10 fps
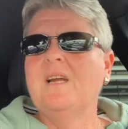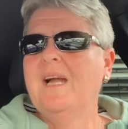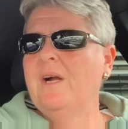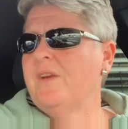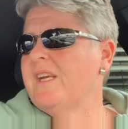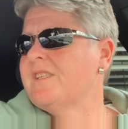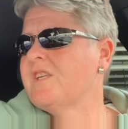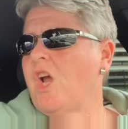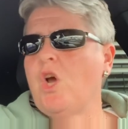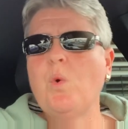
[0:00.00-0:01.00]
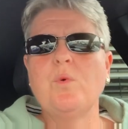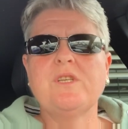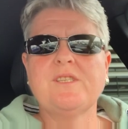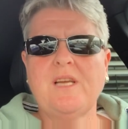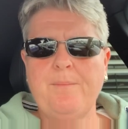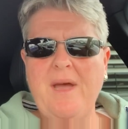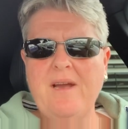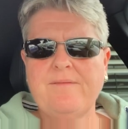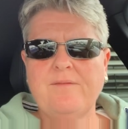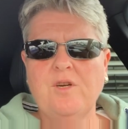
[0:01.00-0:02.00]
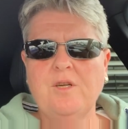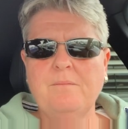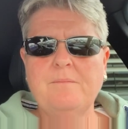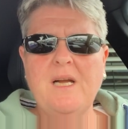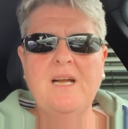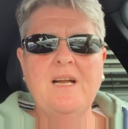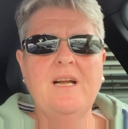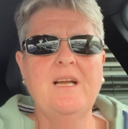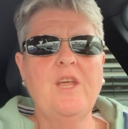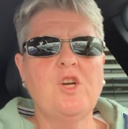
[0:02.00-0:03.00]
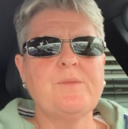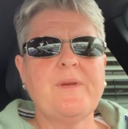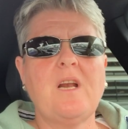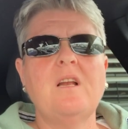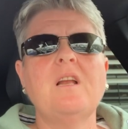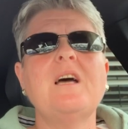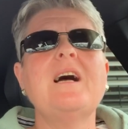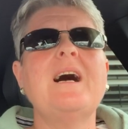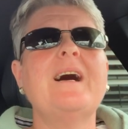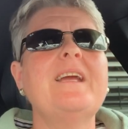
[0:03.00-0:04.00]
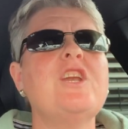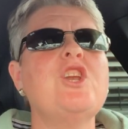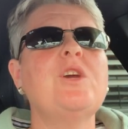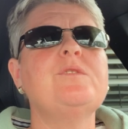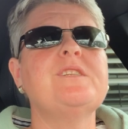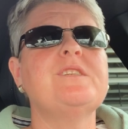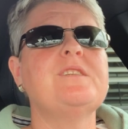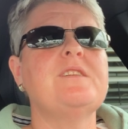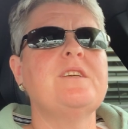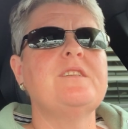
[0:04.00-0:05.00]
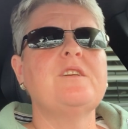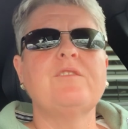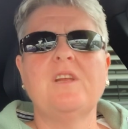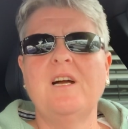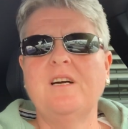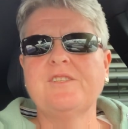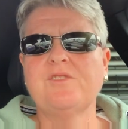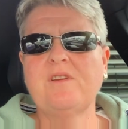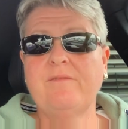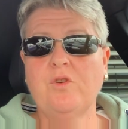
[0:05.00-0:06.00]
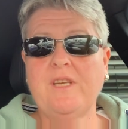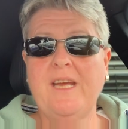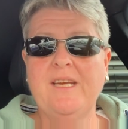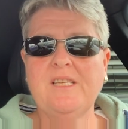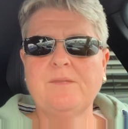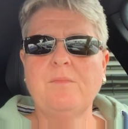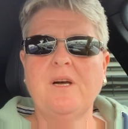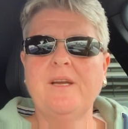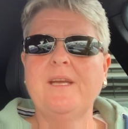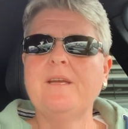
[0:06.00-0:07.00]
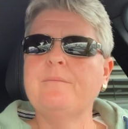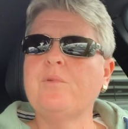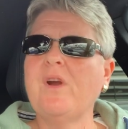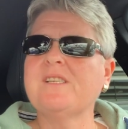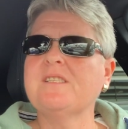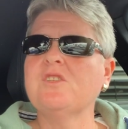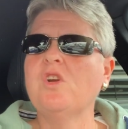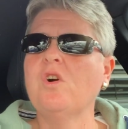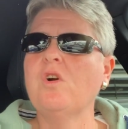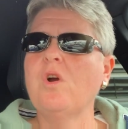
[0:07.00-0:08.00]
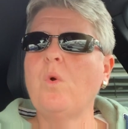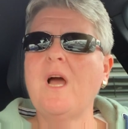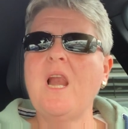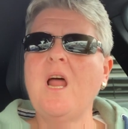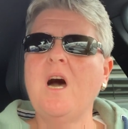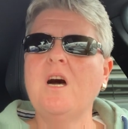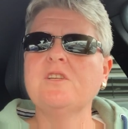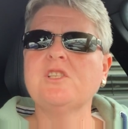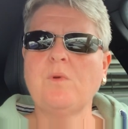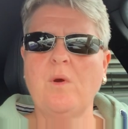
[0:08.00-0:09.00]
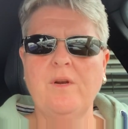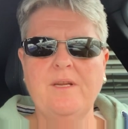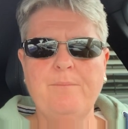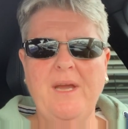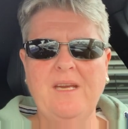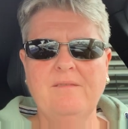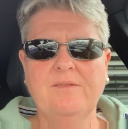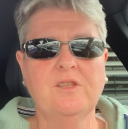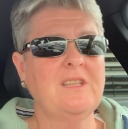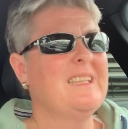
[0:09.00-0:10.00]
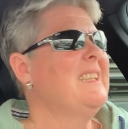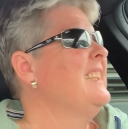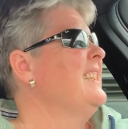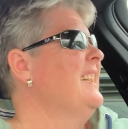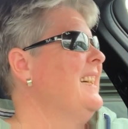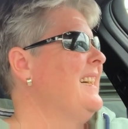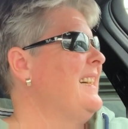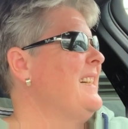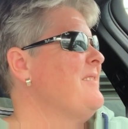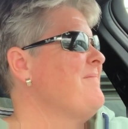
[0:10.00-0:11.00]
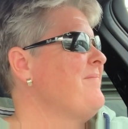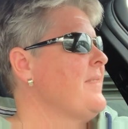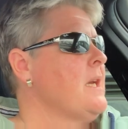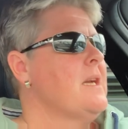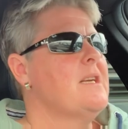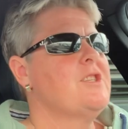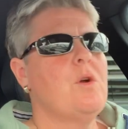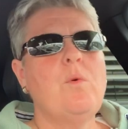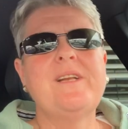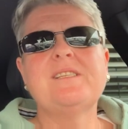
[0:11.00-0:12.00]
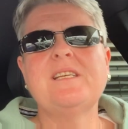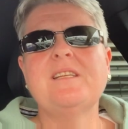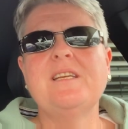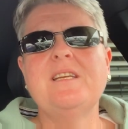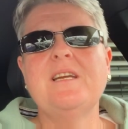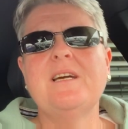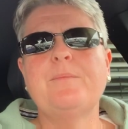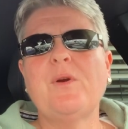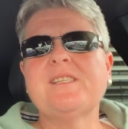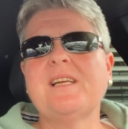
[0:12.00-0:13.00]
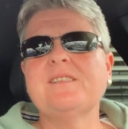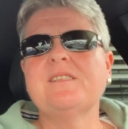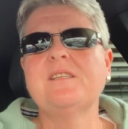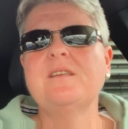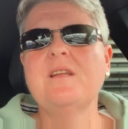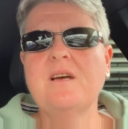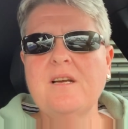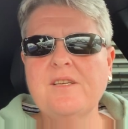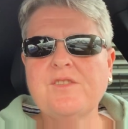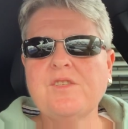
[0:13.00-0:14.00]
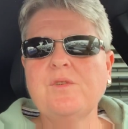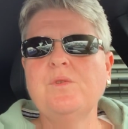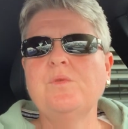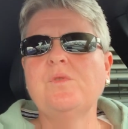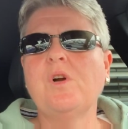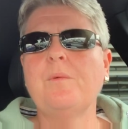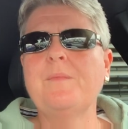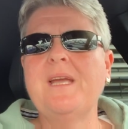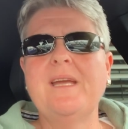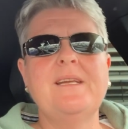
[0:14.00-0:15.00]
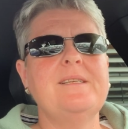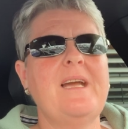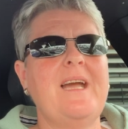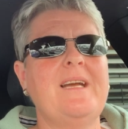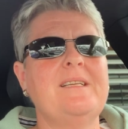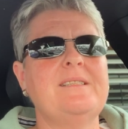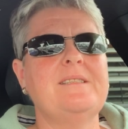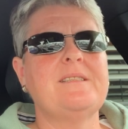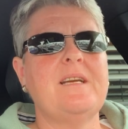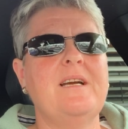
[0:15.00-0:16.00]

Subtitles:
Howdy, so just come back from the hospital. I'd noticed that over the last 3-4 days my breast had got quite large, swollen and painful. So went to see the breast cancer nurse who got me in and